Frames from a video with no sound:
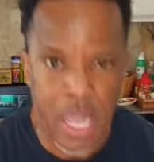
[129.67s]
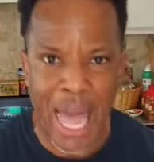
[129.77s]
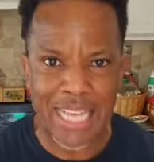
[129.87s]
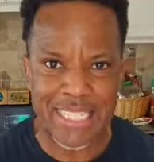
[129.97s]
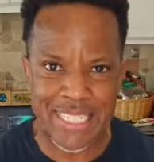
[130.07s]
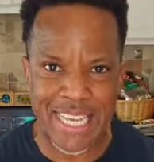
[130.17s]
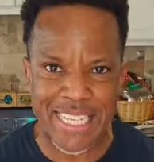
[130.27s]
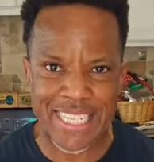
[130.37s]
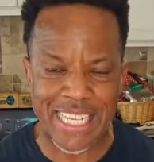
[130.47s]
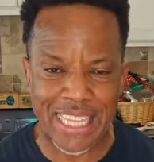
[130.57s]
I
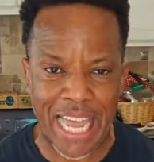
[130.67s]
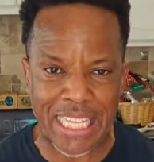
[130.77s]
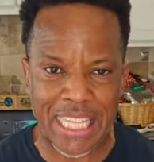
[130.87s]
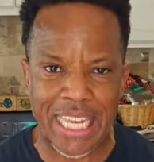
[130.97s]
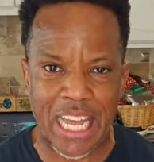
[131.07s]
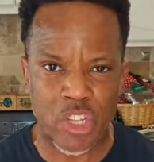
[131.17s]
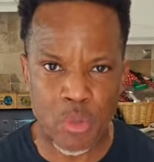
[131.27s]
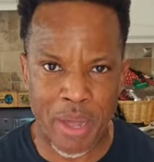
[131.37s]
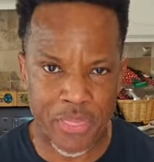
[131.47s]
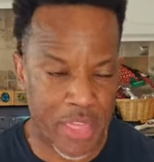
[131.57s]
season it lightly, and I do
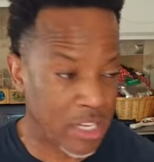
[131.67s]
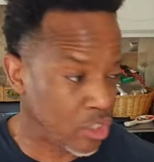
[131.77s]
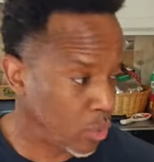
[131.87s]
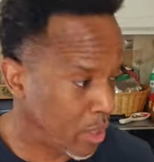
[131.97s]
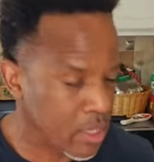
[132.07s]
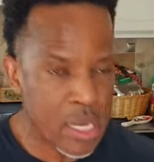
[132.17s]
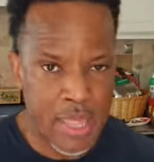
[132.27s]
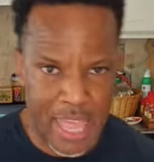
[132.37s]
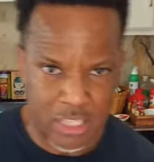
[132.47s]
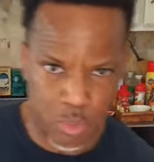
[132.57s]
my thing to it.
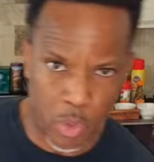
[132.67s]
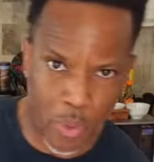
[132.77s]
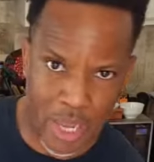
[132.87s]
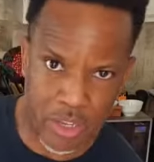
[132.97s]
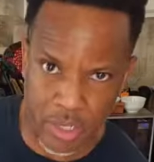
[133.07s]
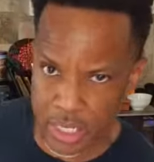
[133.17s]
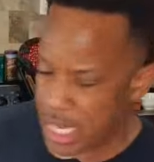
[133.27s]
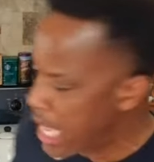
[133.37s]
That's one way I cook it.